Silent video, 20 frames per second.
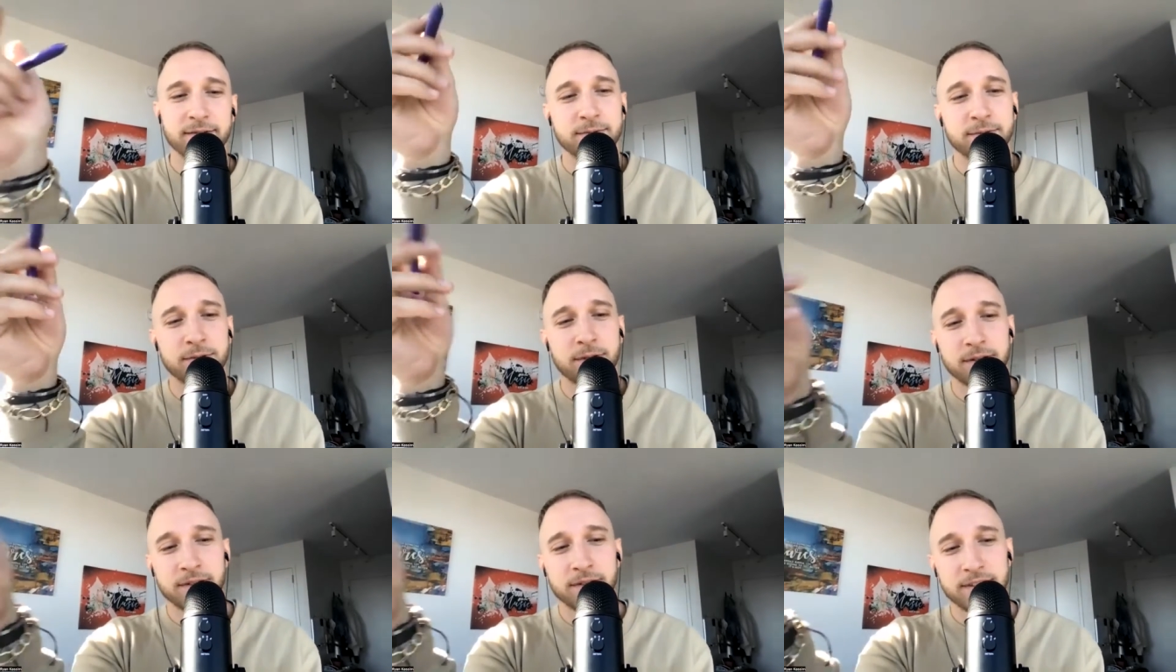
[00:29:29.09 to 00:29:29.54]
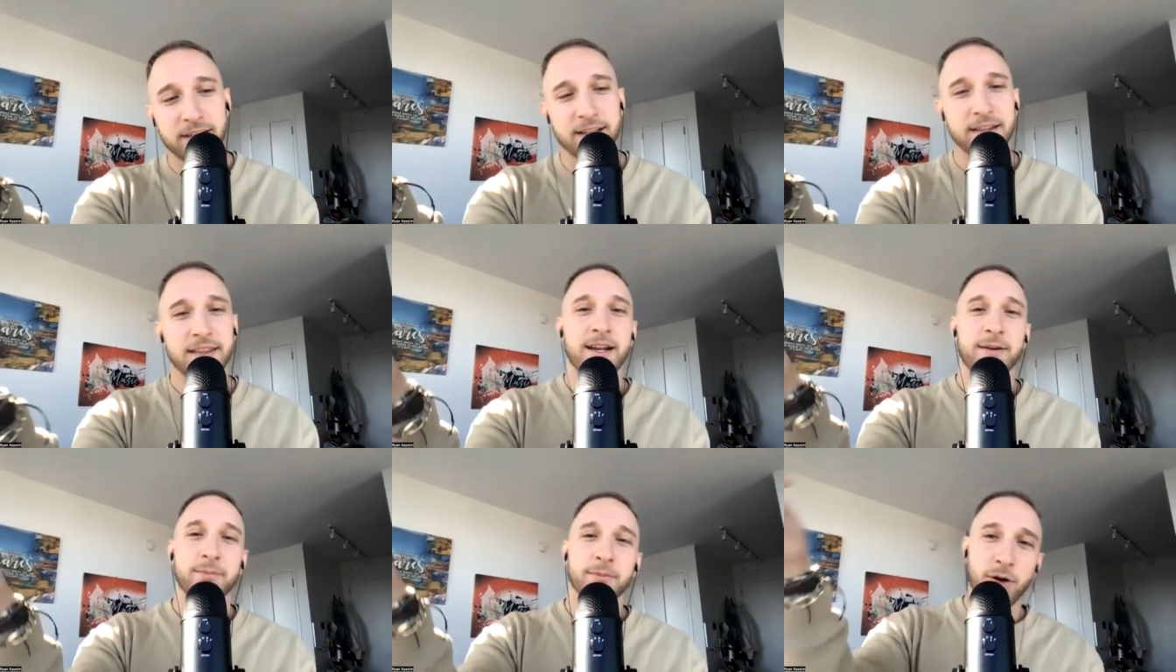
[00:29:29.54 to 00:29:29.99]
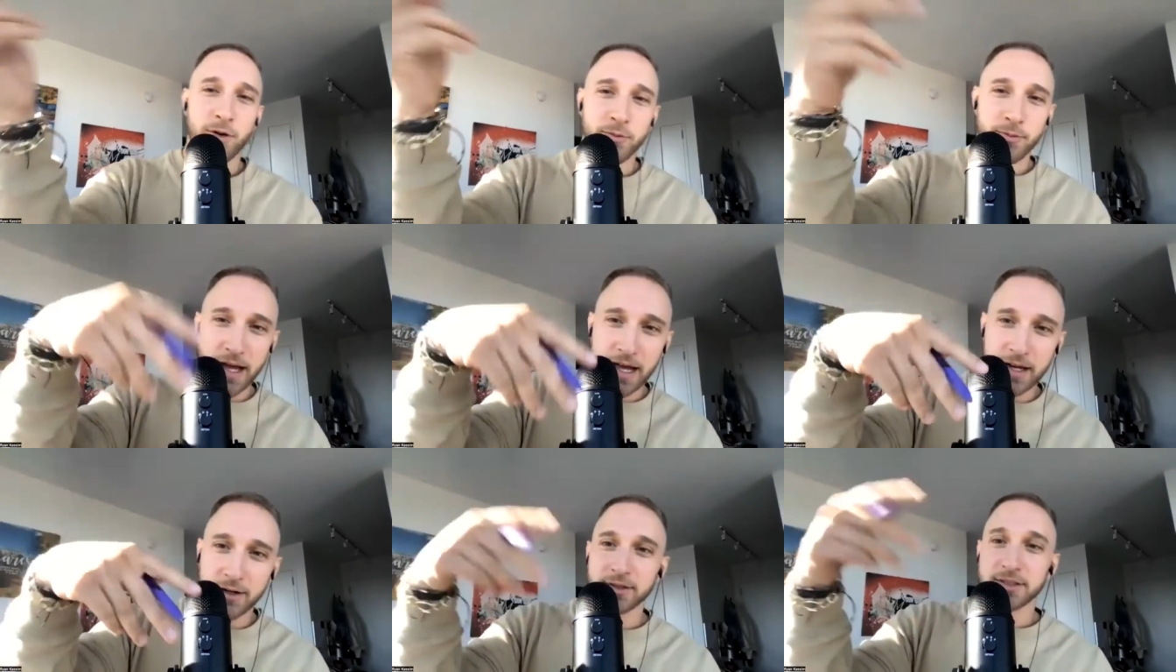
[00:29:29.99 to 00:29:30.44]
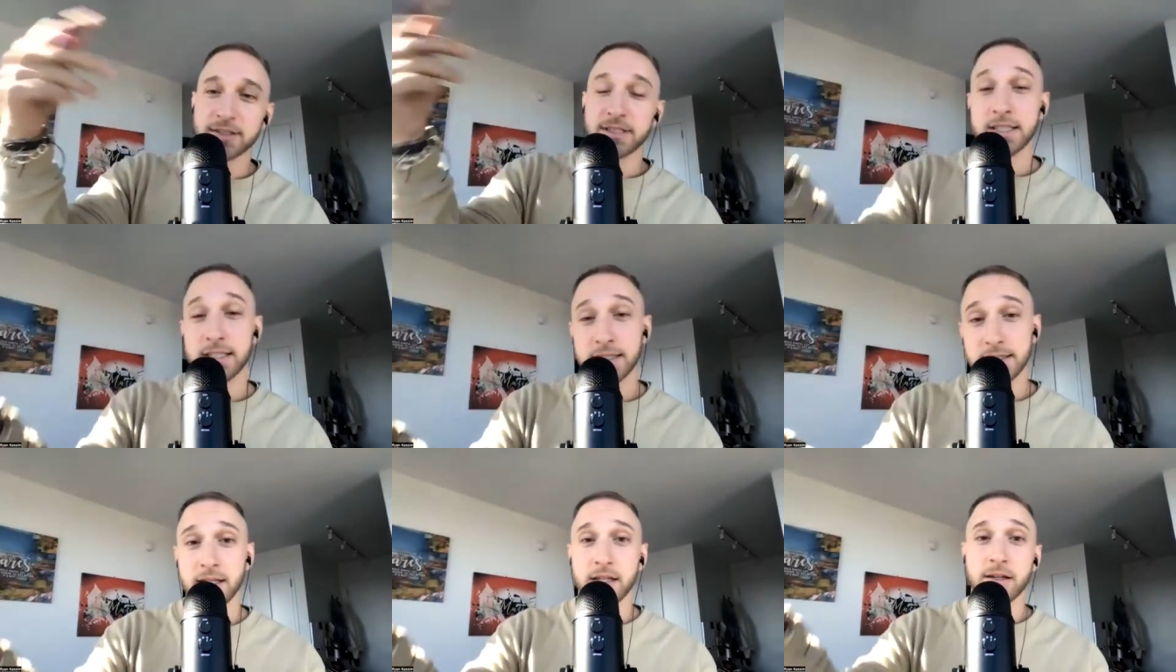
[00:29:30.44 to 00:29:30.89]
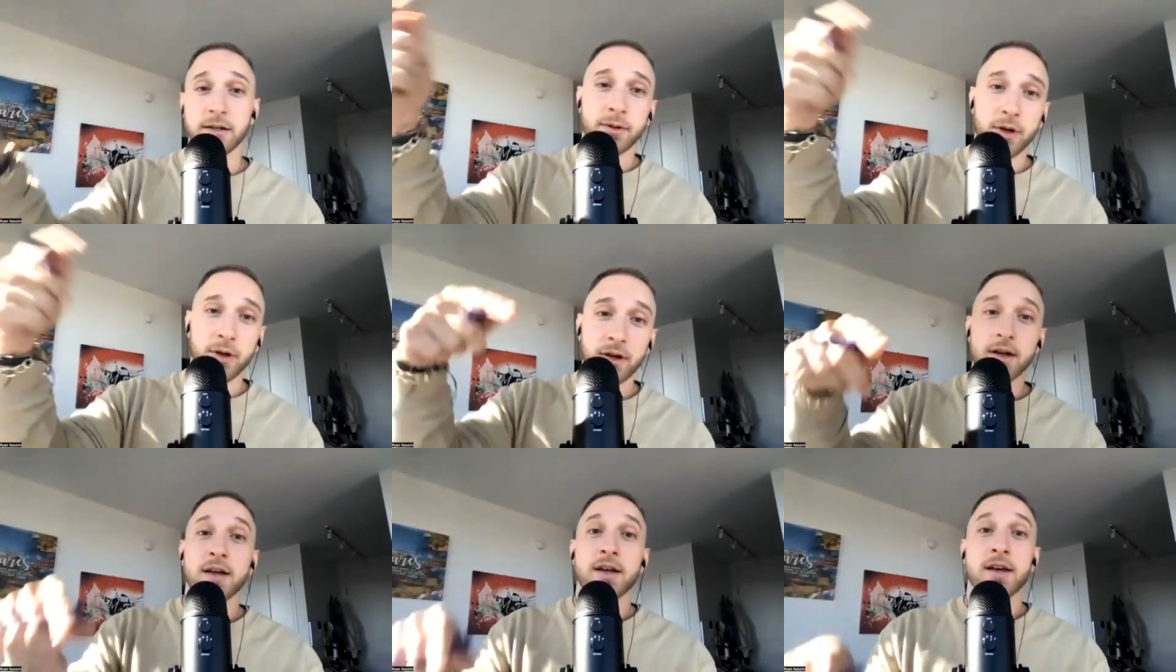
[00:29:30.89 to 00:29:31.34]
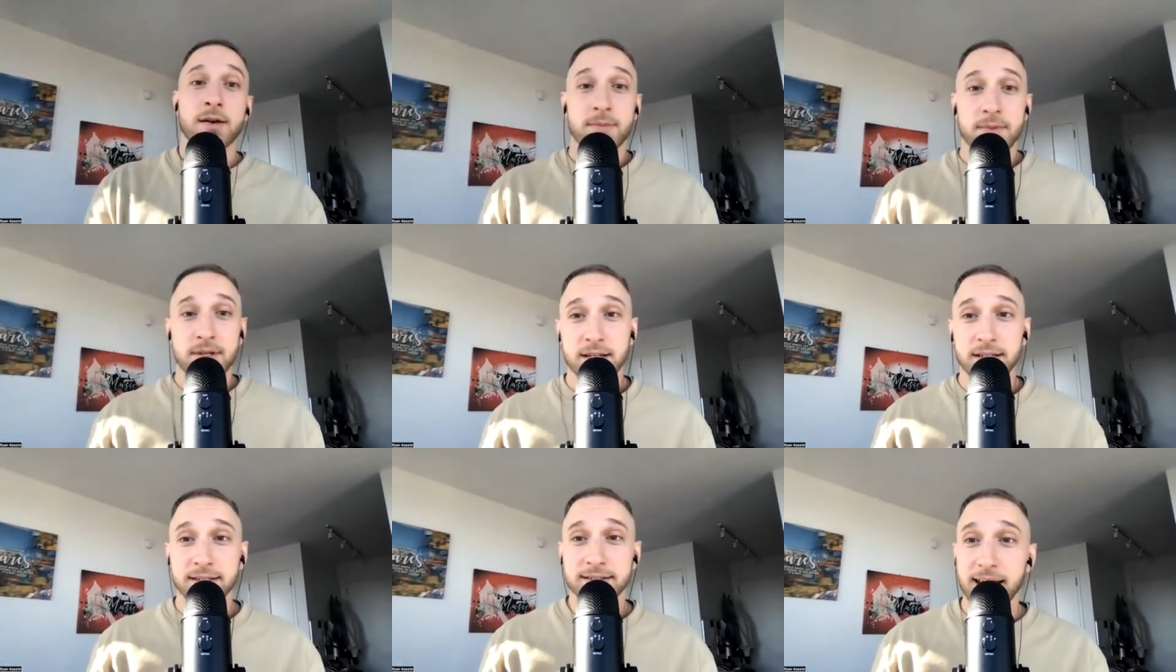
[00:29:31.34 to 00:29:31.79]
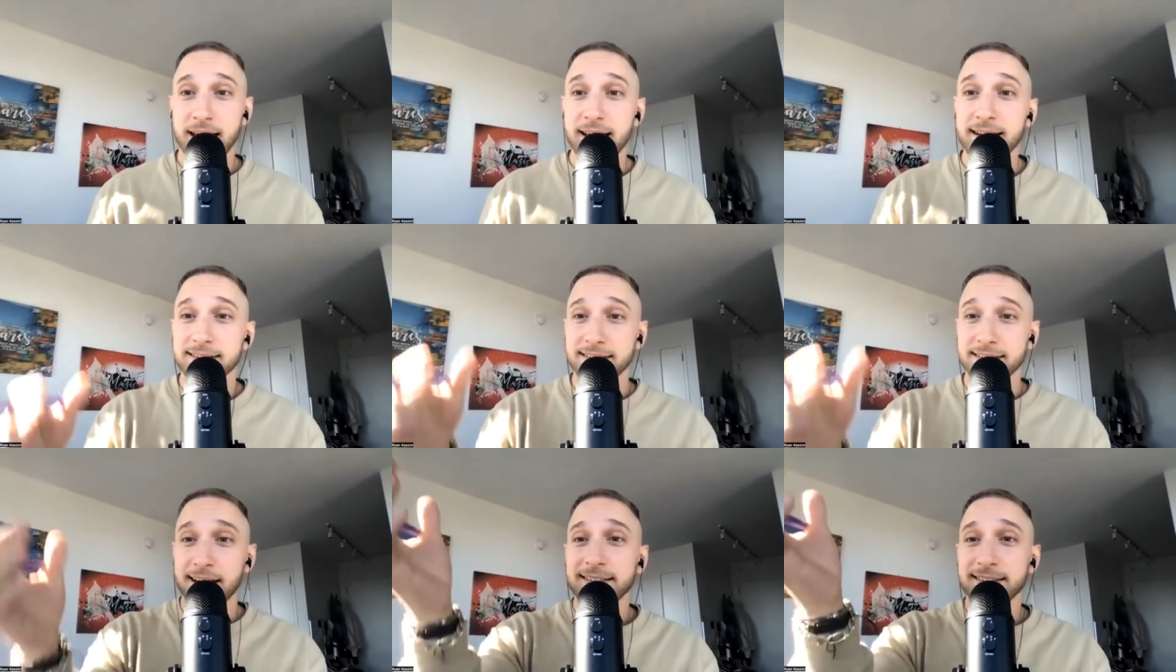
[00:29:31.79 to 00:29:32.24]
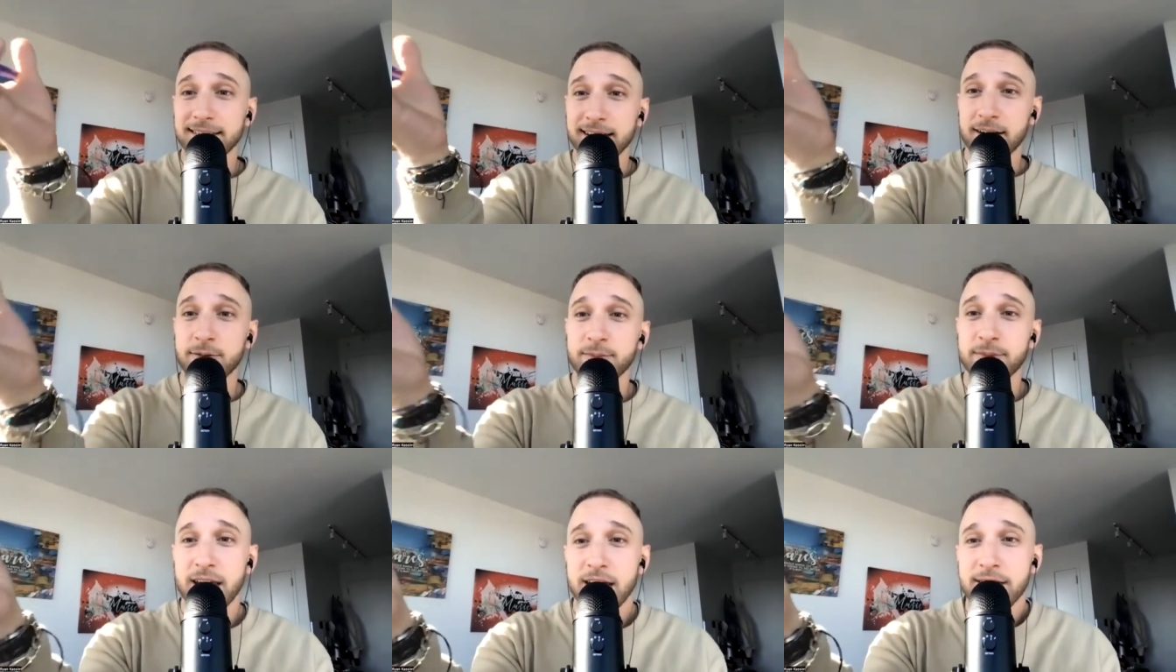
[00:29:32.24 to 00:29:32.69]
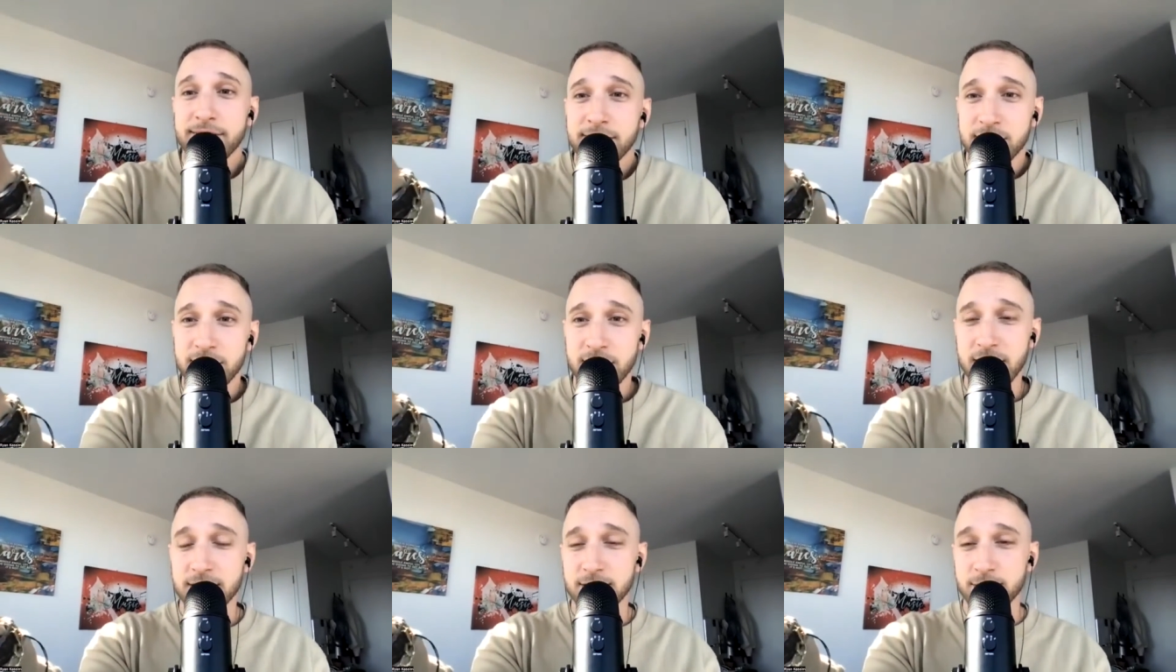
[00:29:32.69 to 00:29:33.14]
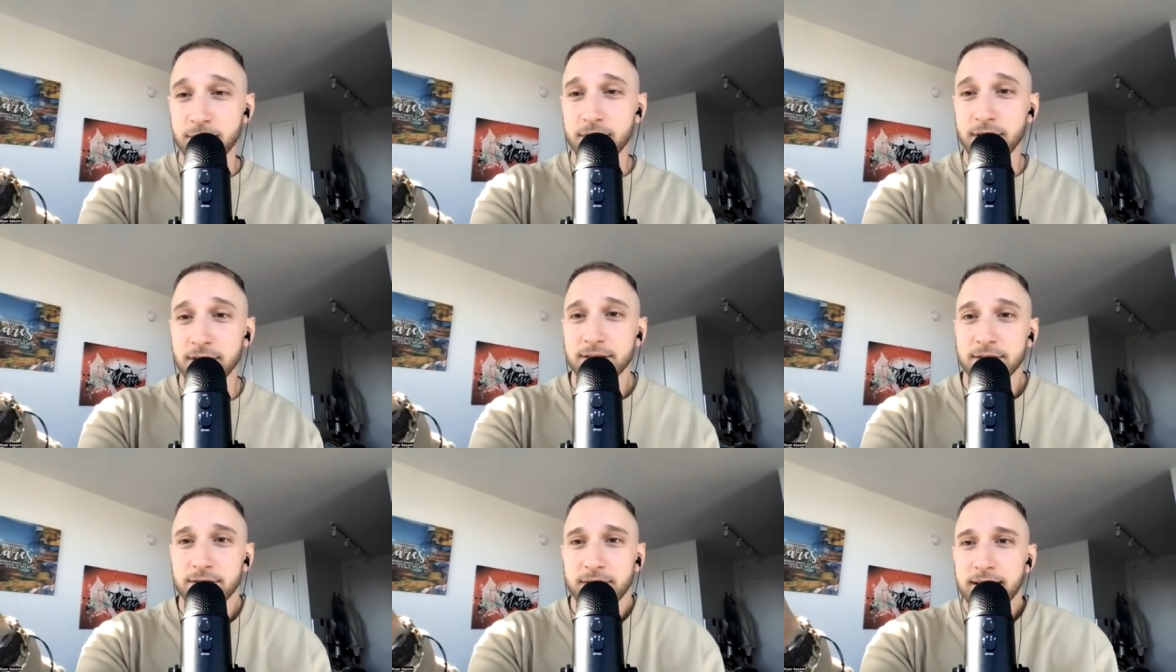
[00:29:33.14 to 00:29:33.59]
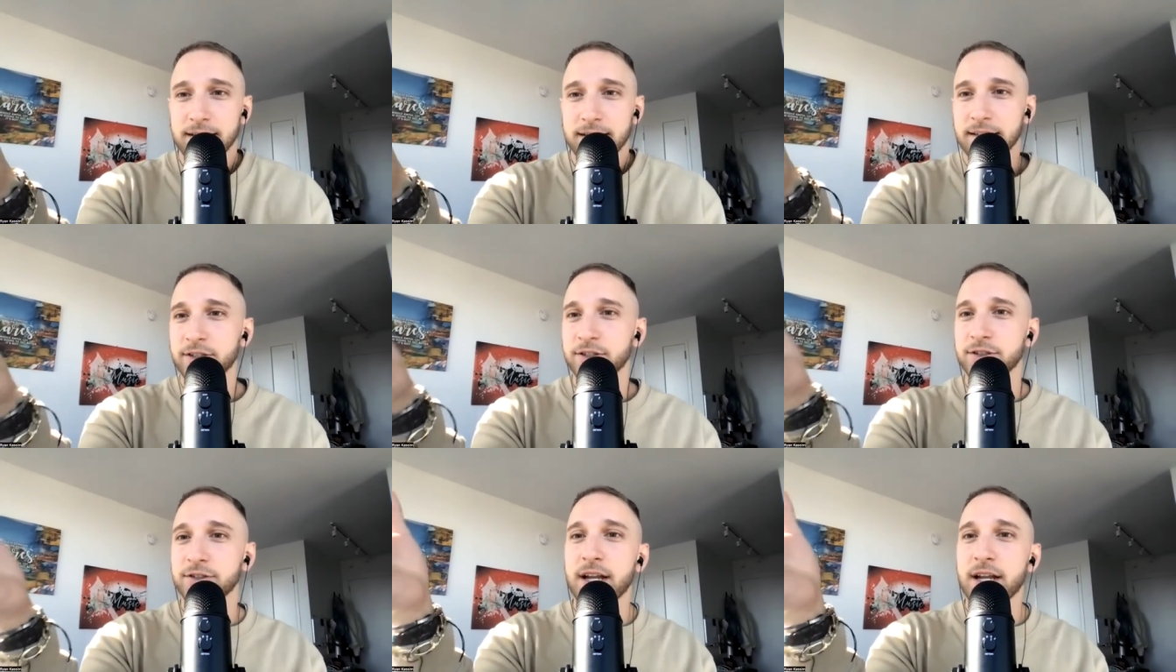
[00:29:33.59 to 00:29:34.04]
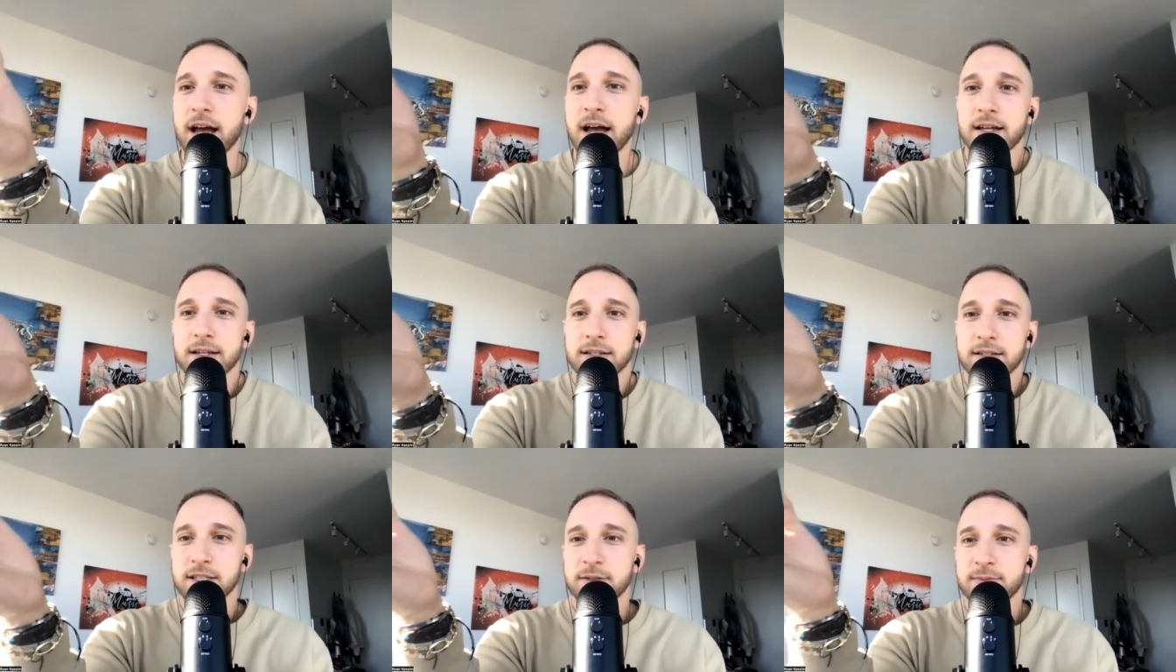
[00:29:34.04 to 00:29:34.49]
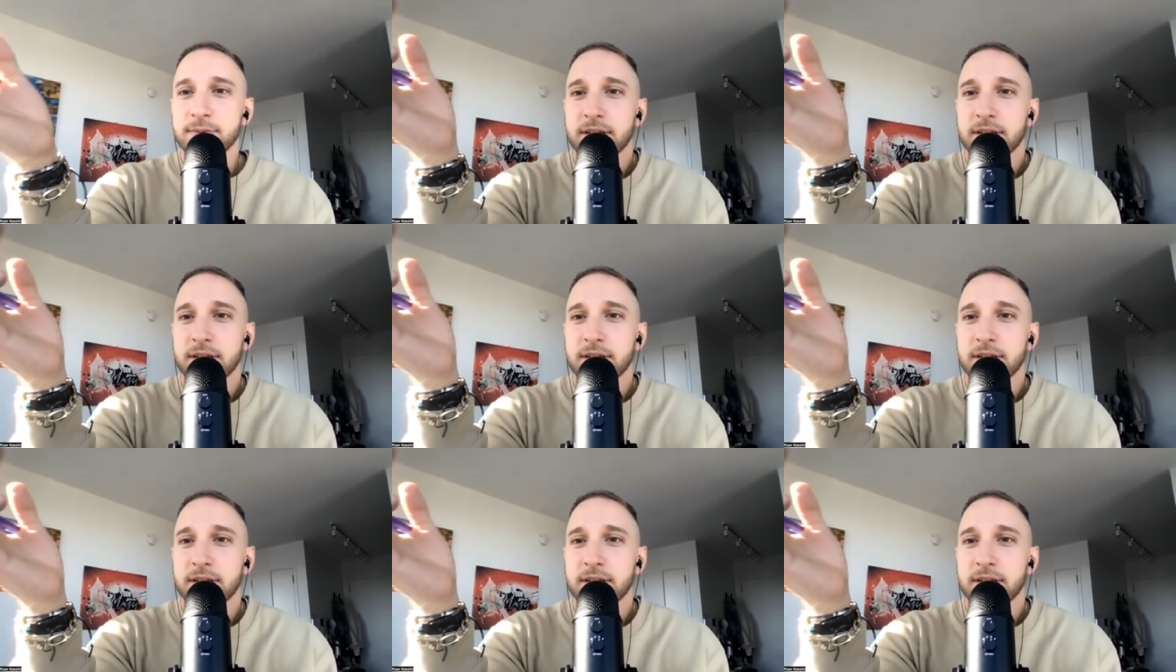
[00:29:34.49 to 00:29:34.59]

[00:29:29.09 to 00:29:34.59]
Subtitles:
well, and then I'm going backwards in this, and then I'm going because that's how behavior change works, right? Like you're not just